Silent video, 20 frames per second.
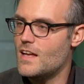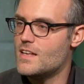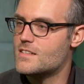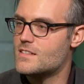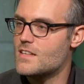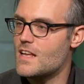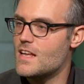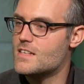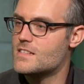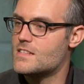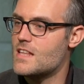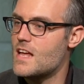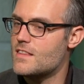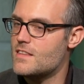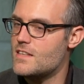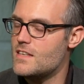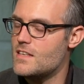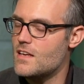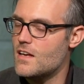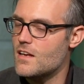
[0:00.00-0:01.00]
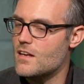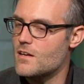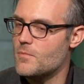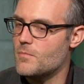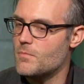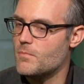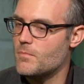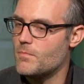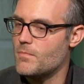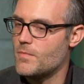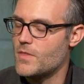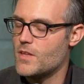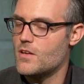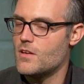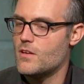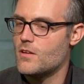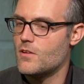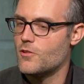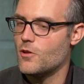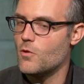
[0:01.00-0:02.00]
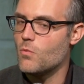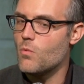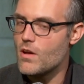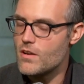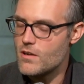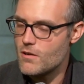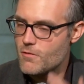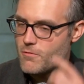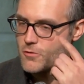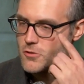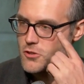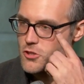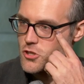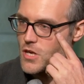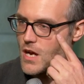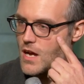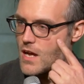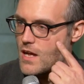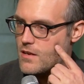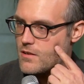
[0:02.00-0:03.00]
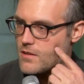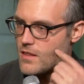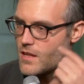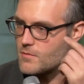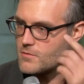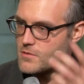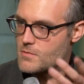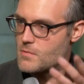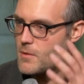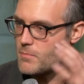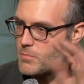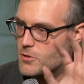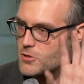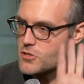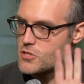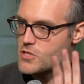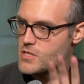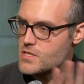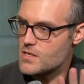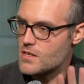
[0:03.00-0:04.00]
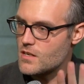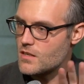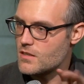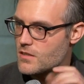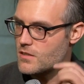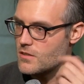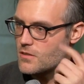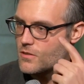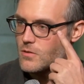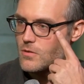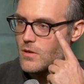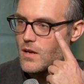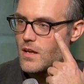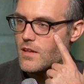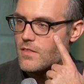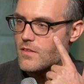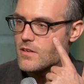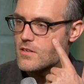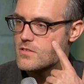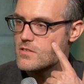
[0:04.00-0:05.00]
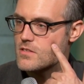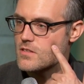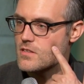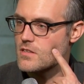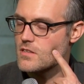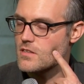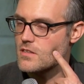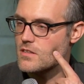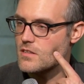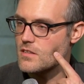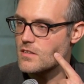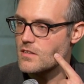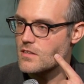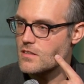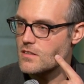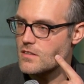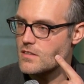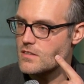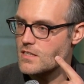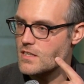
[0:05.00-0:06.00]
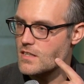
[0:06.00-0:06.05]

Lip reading: Is that the wonderful shot that pushes in on you and there's the